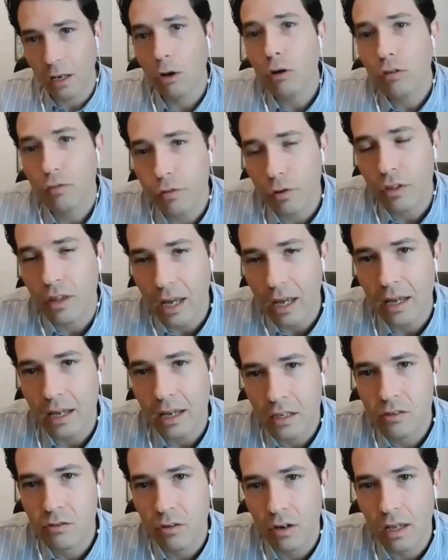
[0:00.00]
look for that
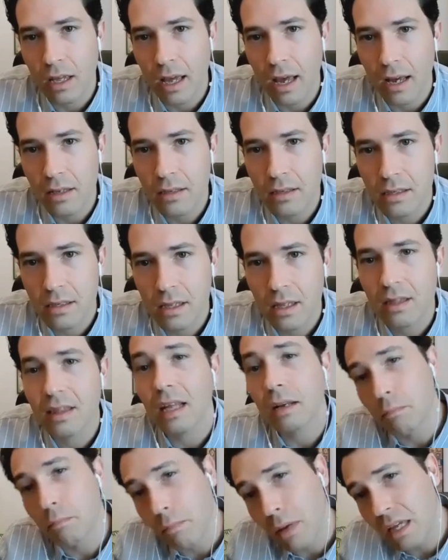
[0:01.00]
extra gas
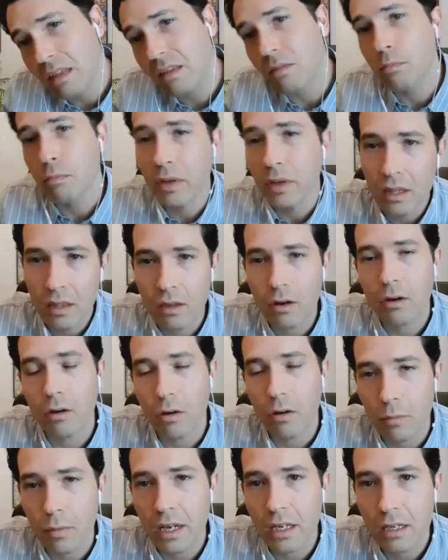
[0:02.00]
that might be there
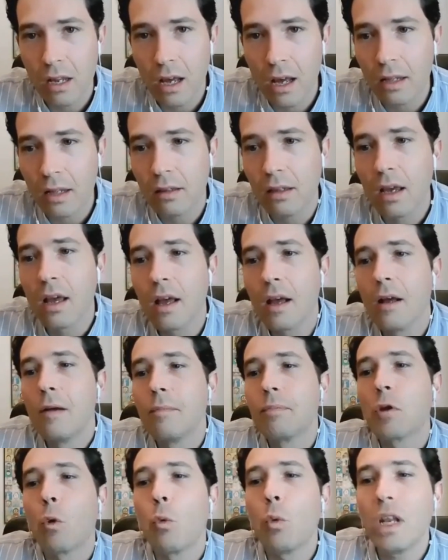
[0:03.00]
or might not,
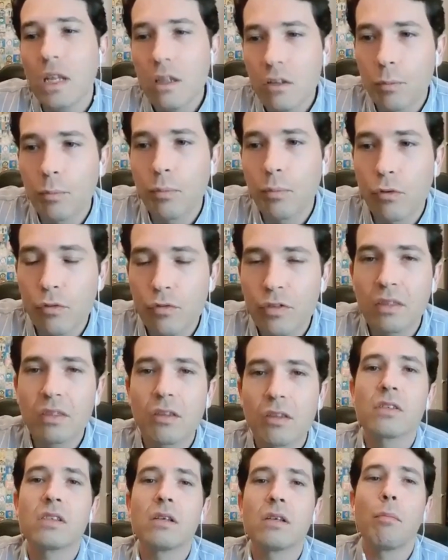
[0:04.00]
we need to prove that
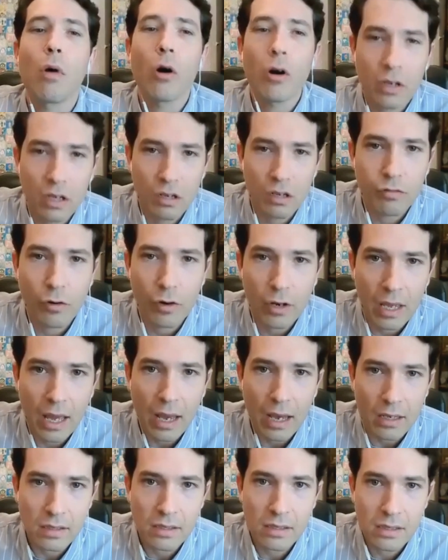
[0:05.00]
there's a market for
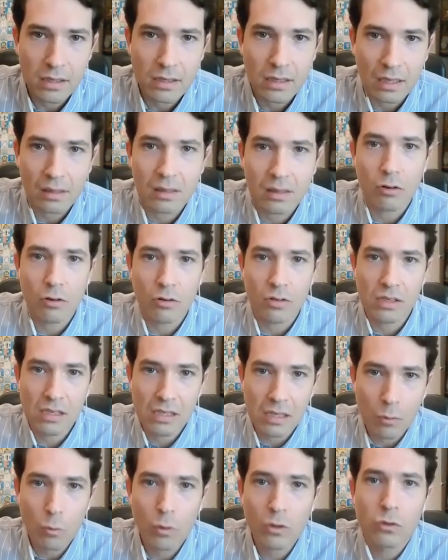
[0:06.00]
gas, that there's
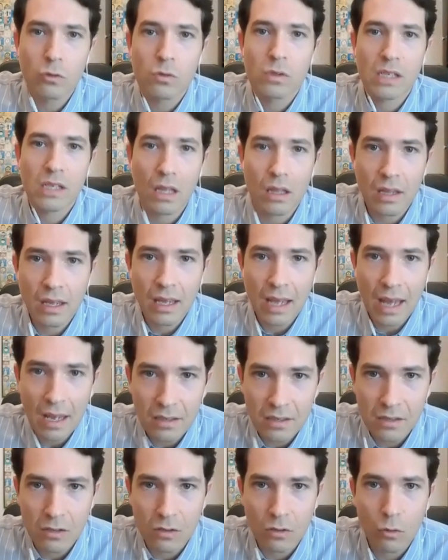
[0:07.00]
someone to sell the
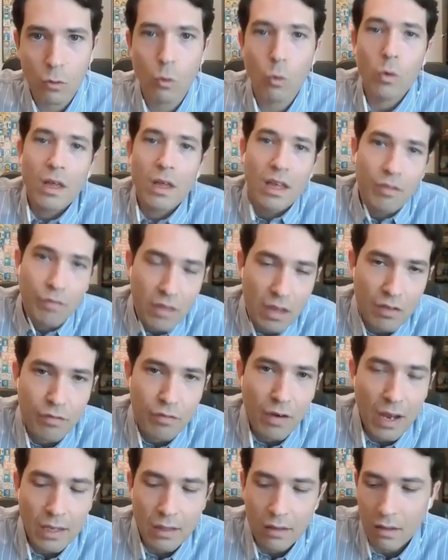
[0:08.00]
gas to if they
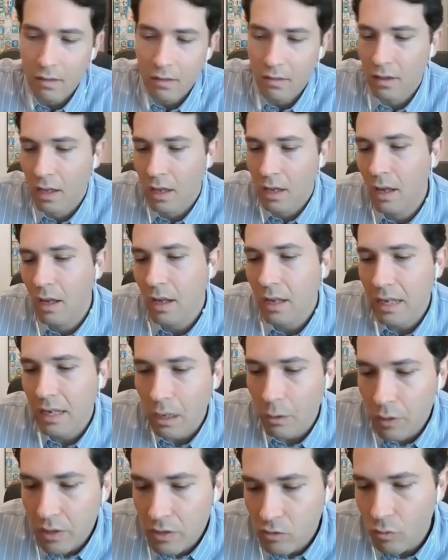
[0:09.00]
find it.
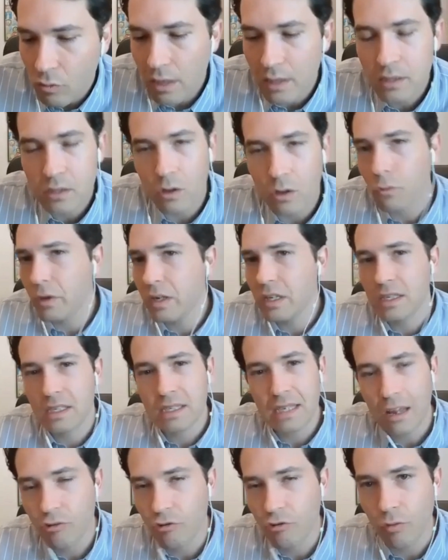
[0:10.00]
Now, Israel is already
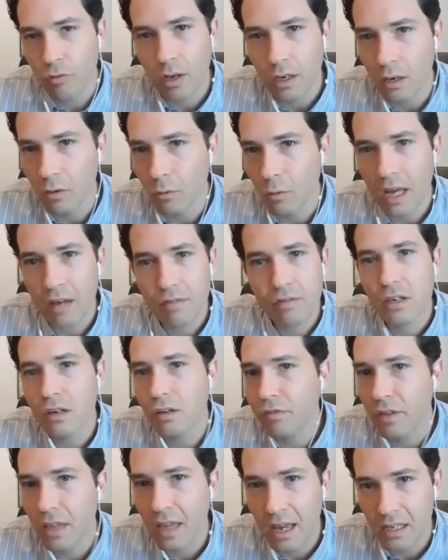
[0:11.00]
saturated. We have
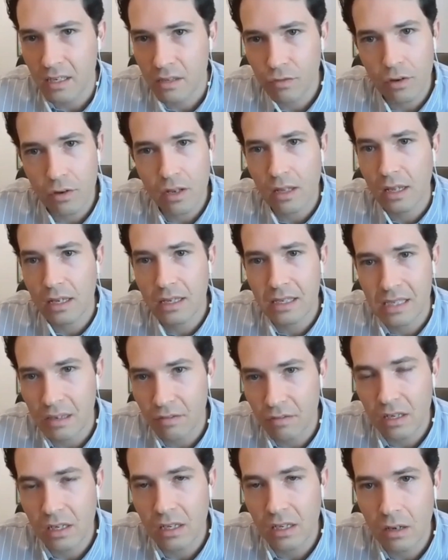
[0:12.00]
enough gas for the next
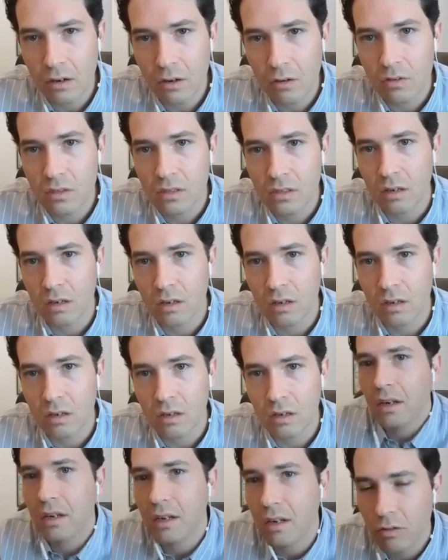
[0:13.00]
70 years. If we
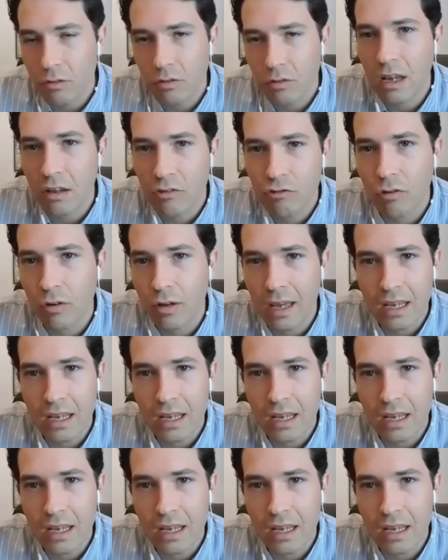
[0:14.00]
find another natural